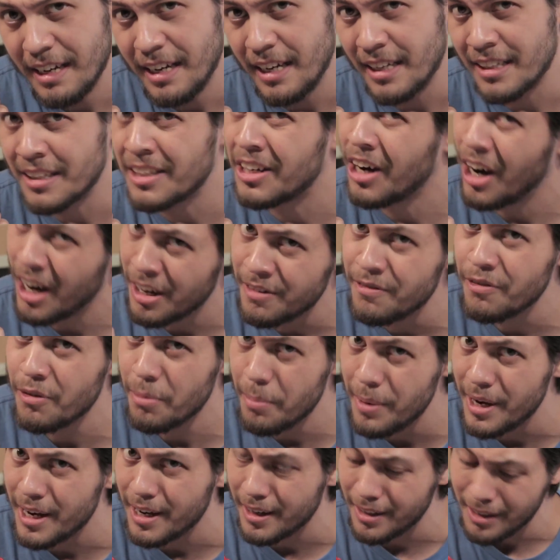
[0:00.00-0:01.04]
and God
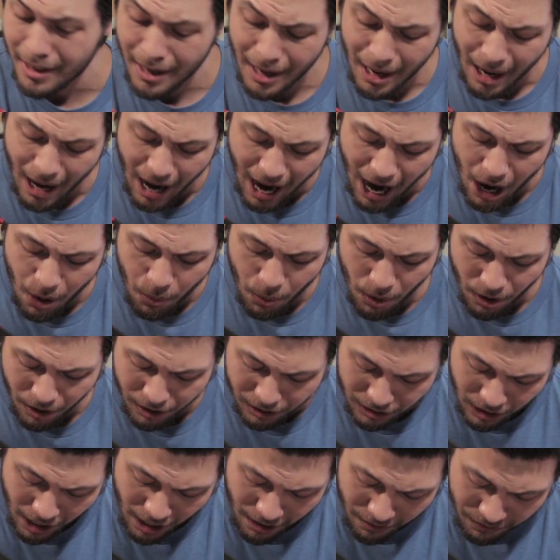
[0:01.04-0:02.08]
forbid I wear
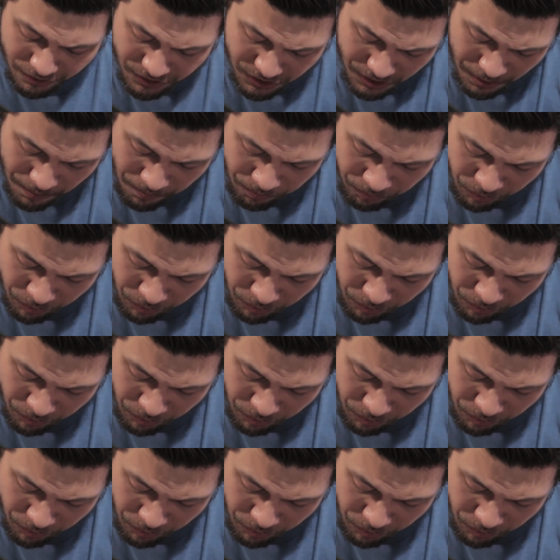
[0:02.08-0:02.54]
gloves